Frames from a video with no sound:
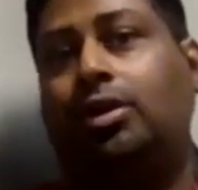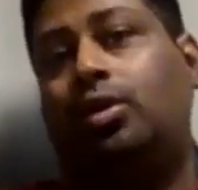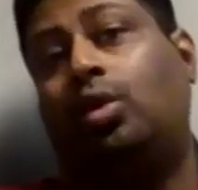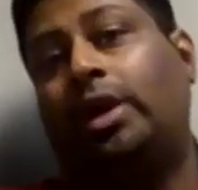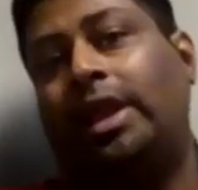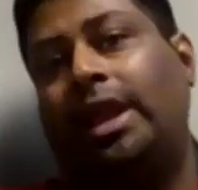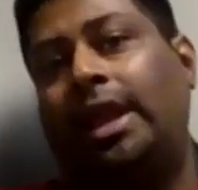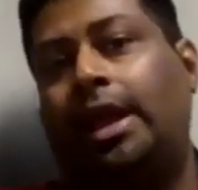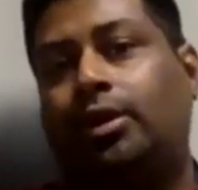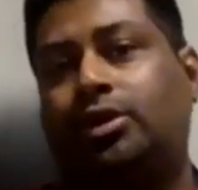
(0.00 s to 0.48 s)

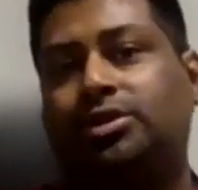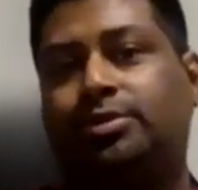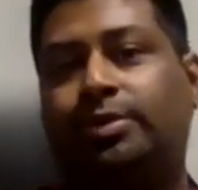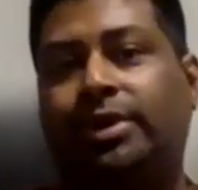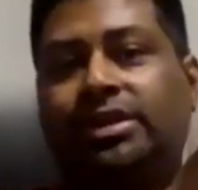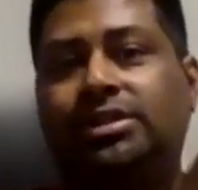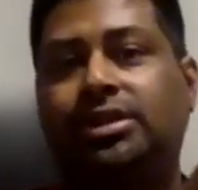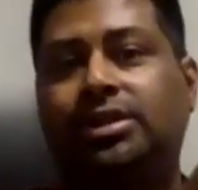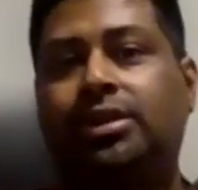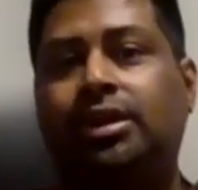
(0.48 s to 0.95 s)
okay,
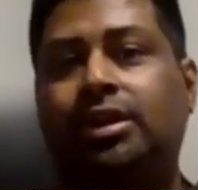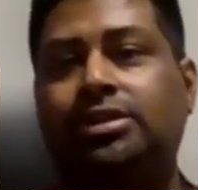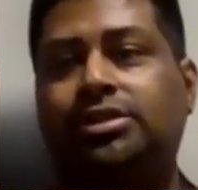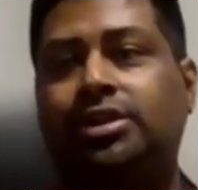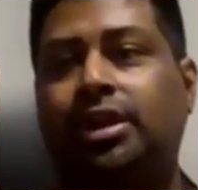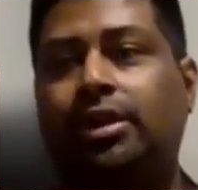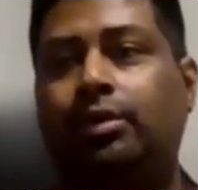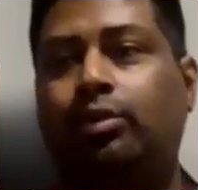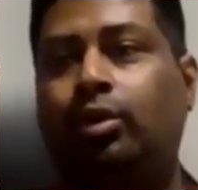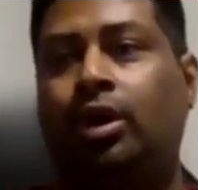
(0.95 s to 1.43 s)
aerospace
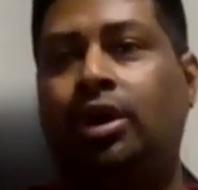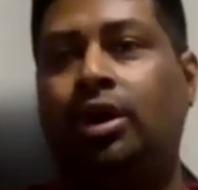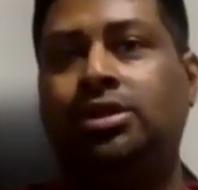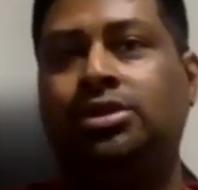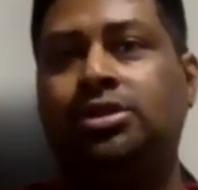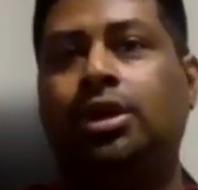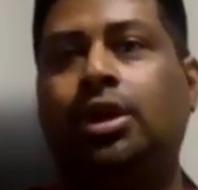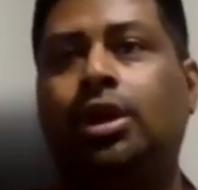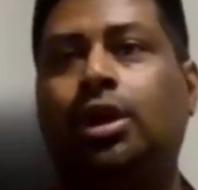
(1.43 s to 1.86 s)
industry was